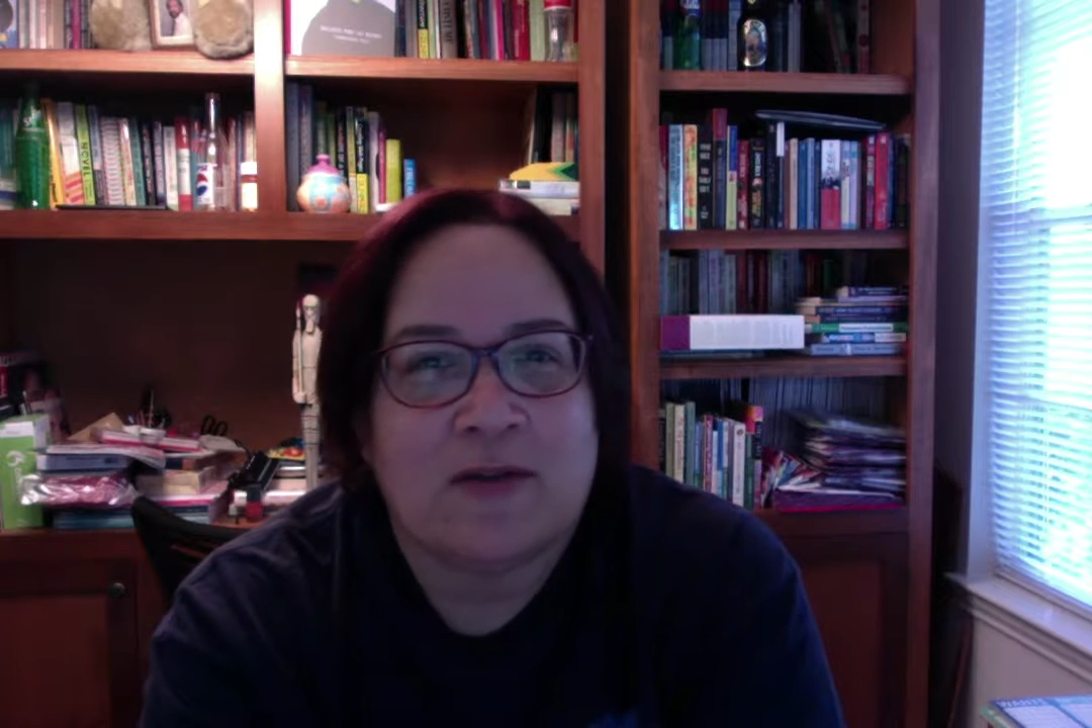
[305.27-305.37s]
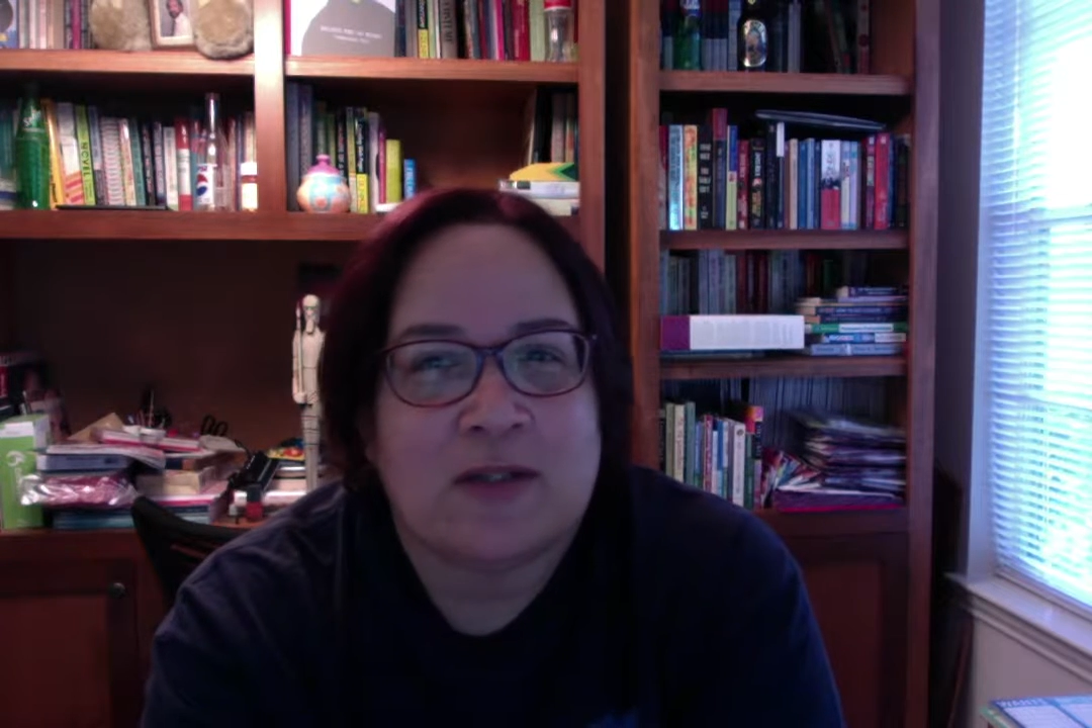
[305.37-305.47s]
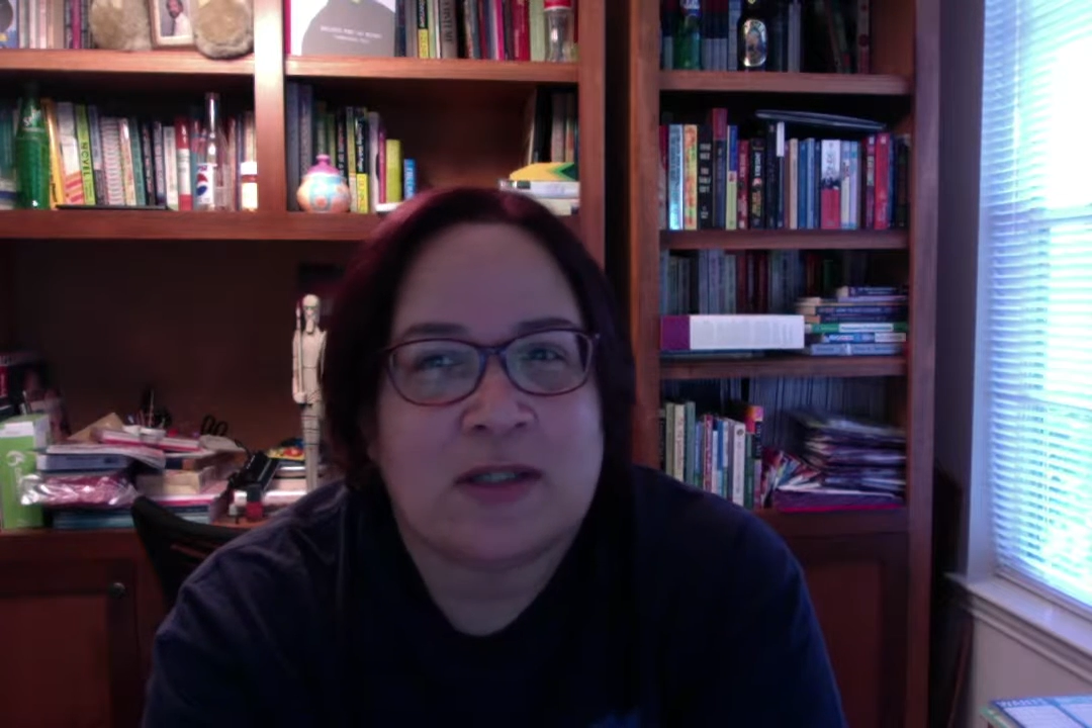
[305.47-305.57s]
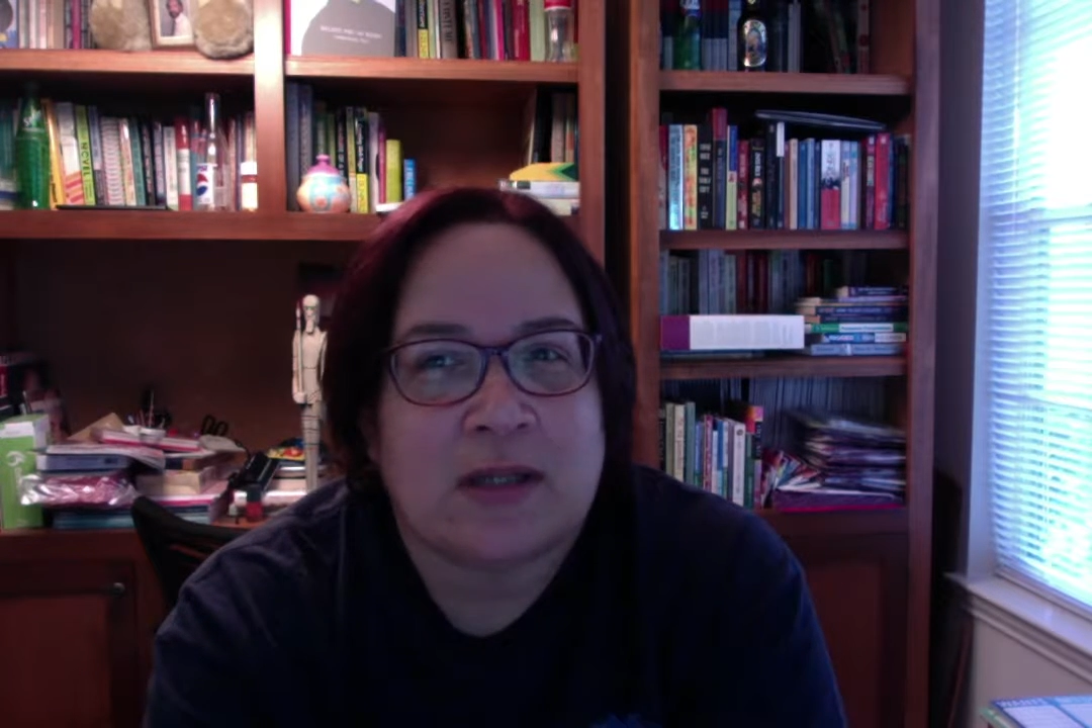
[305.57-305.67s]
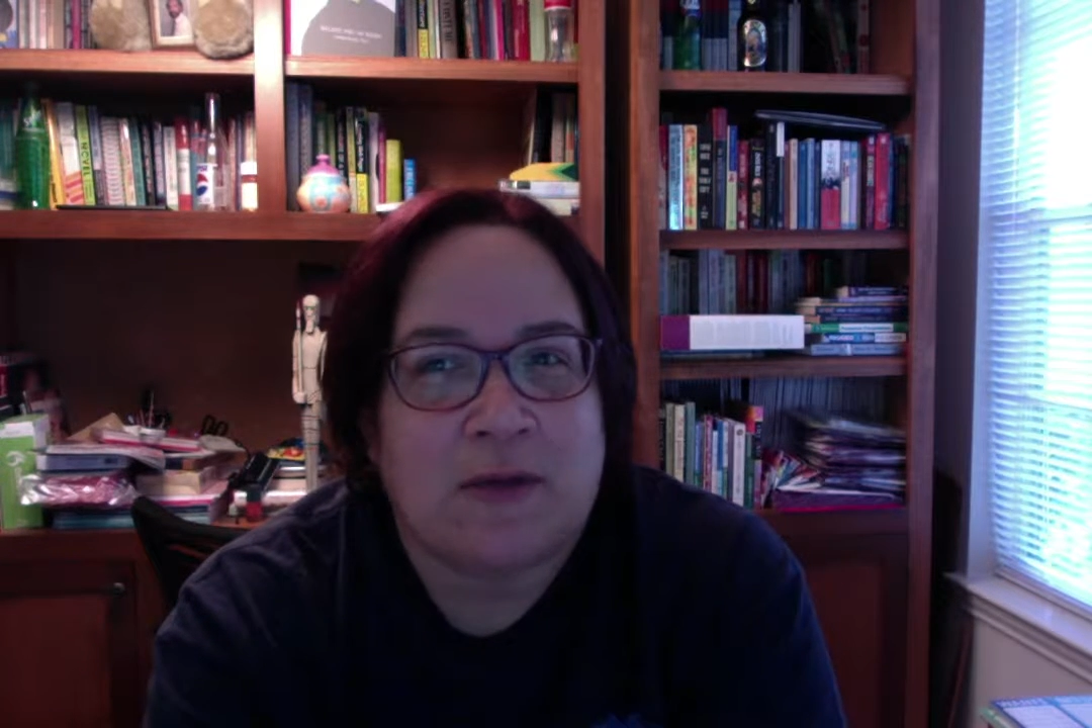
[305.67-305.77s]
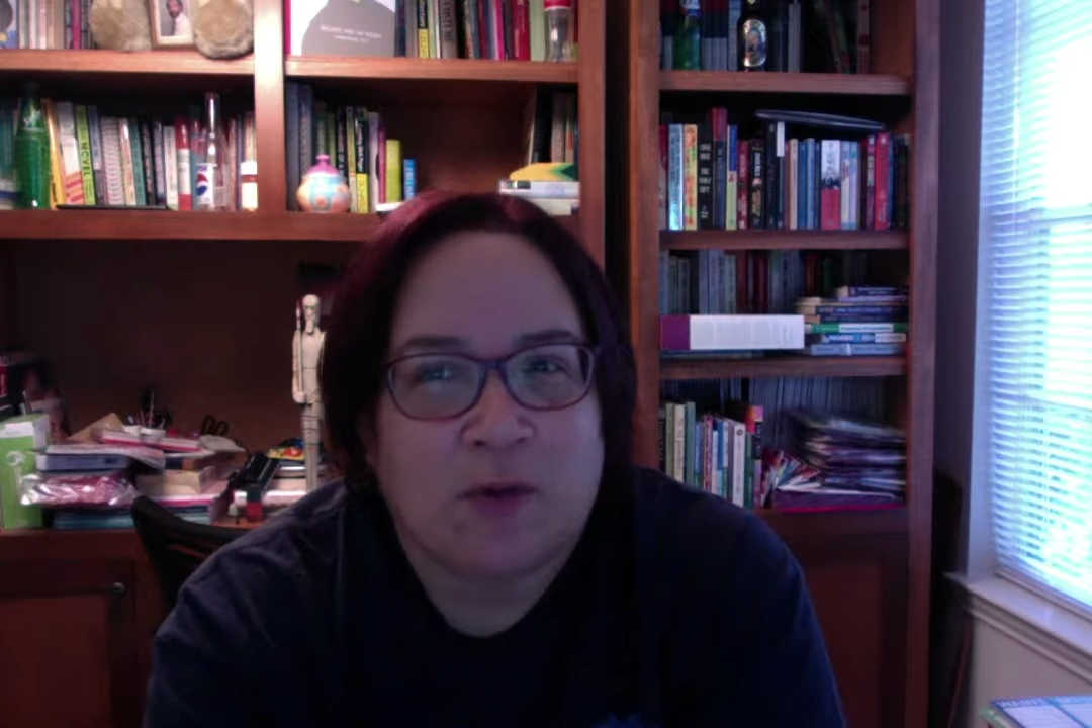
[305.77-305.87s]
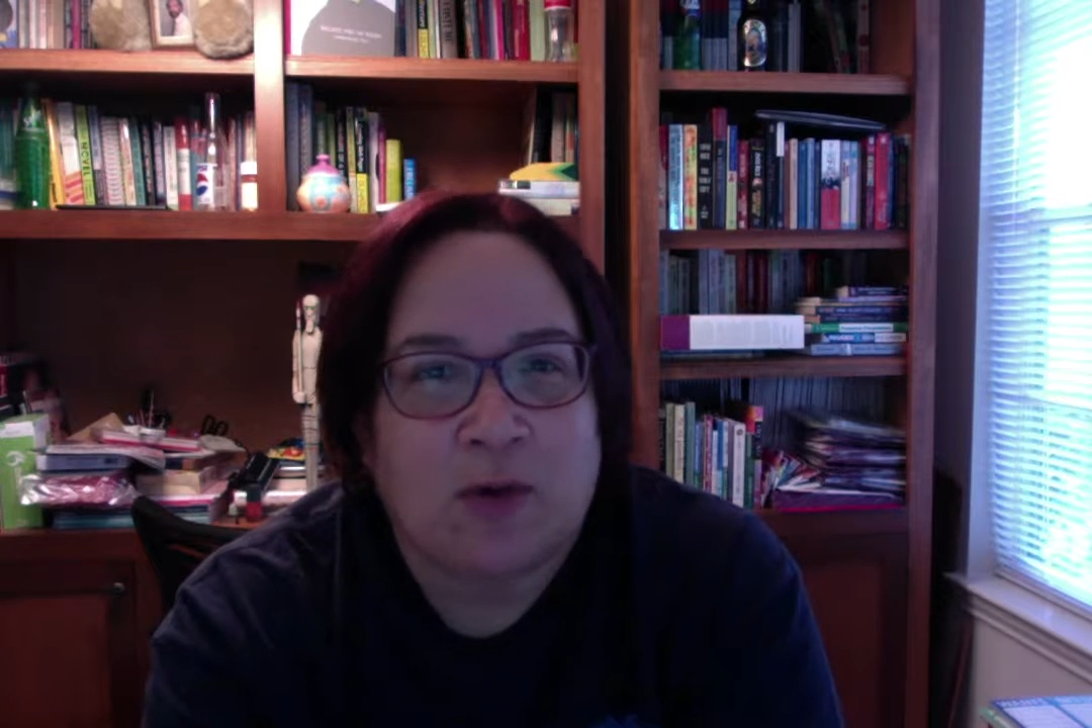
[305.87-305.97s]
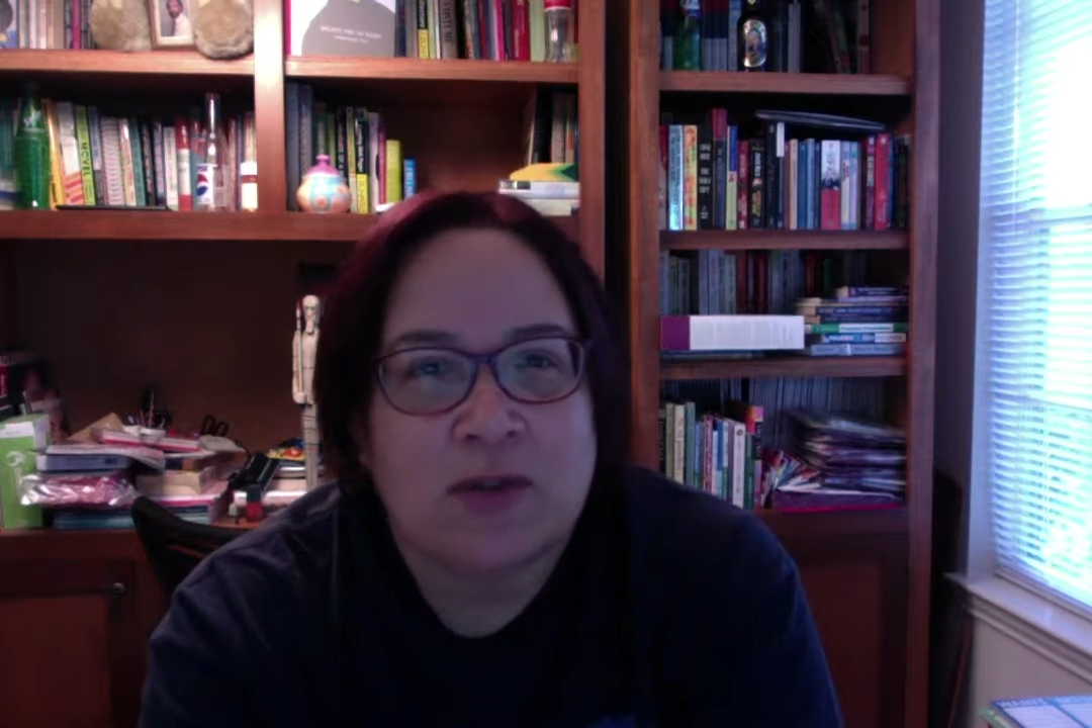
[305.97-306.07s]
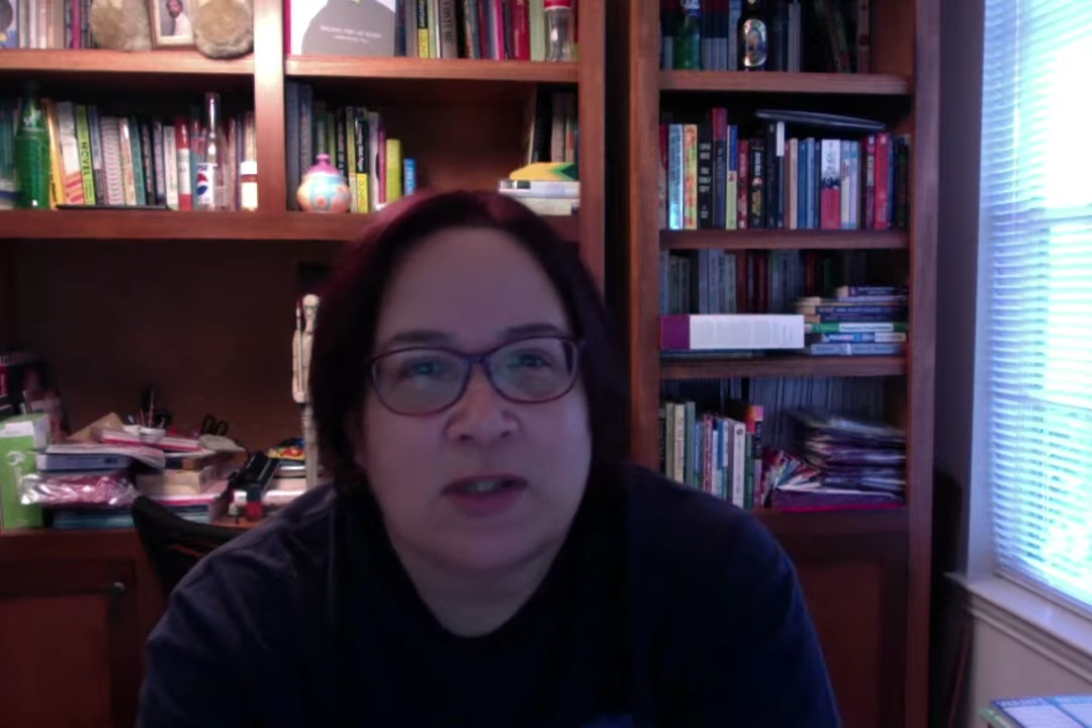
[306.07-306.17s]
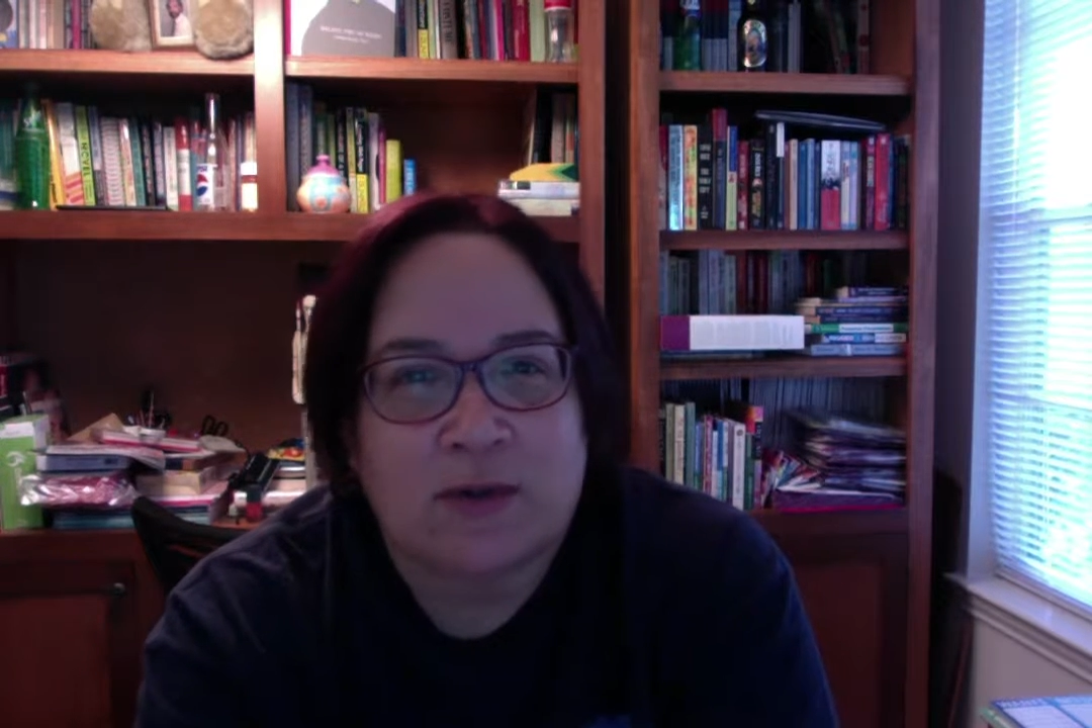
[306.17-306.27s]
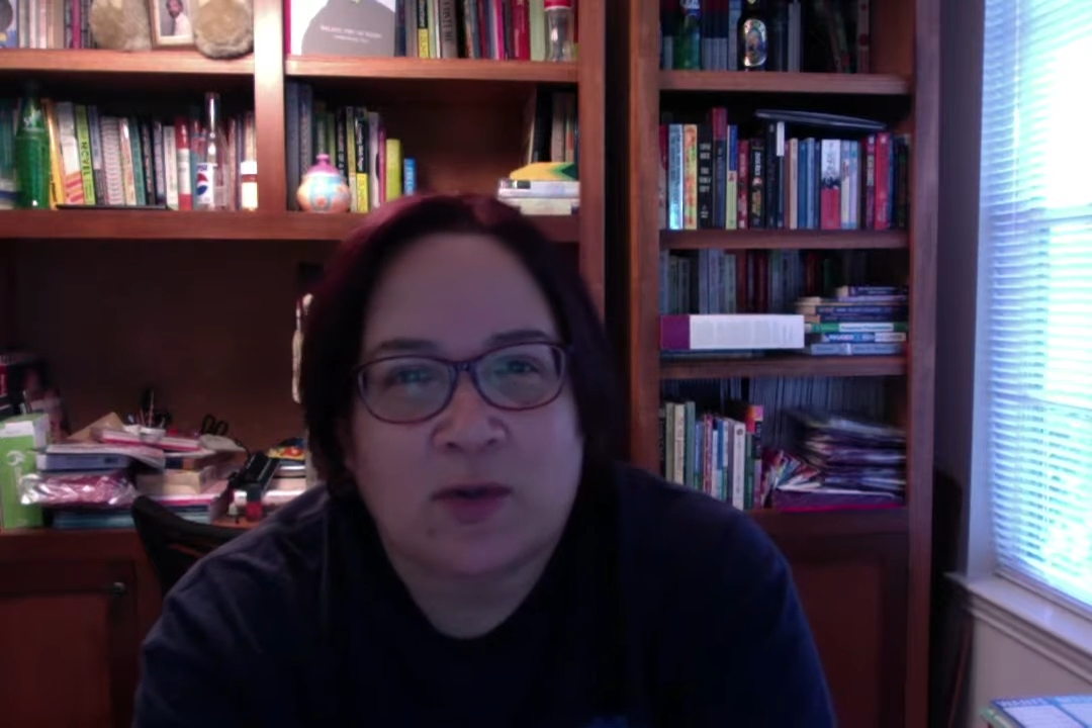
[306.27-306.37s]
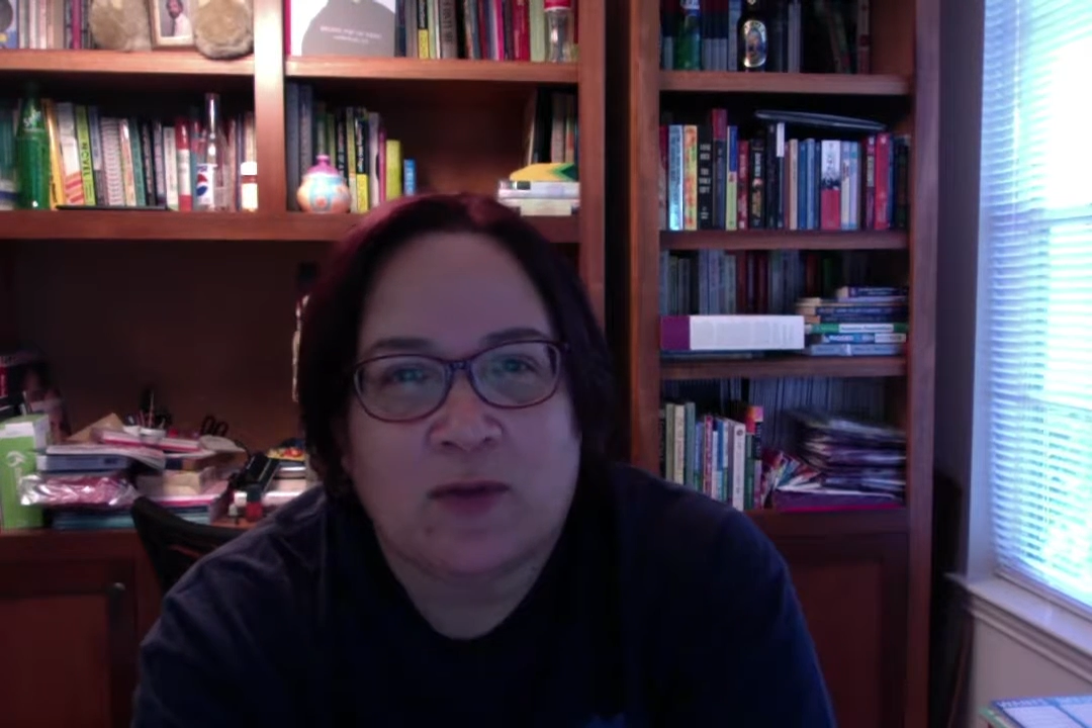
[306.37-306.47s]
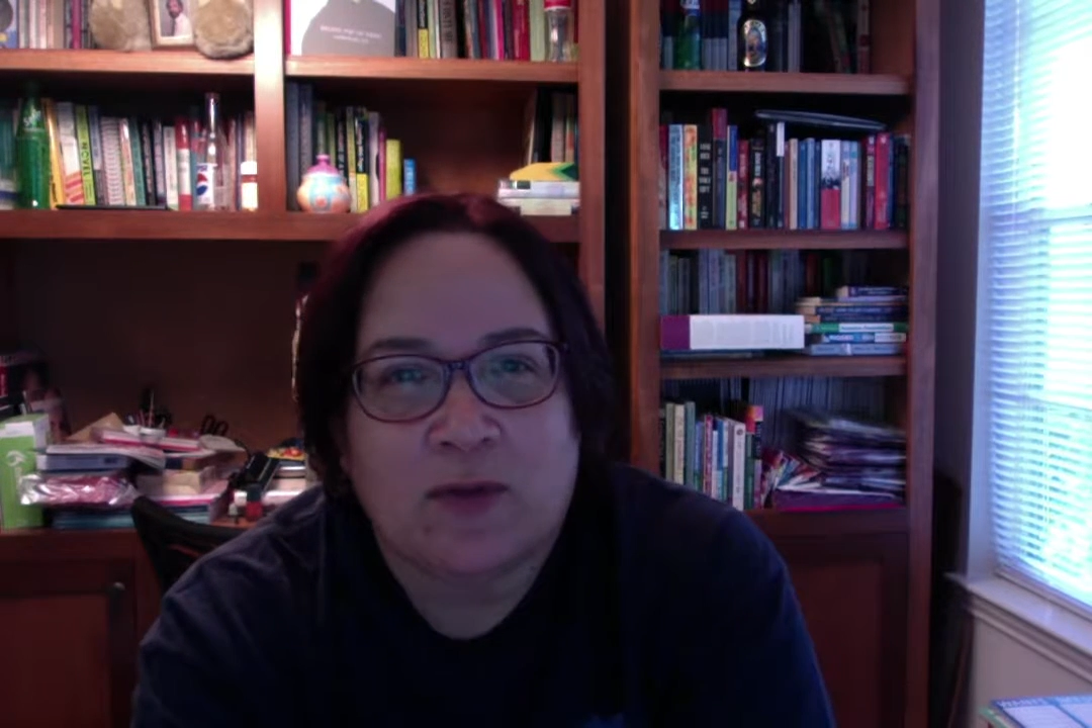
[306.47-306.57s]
on several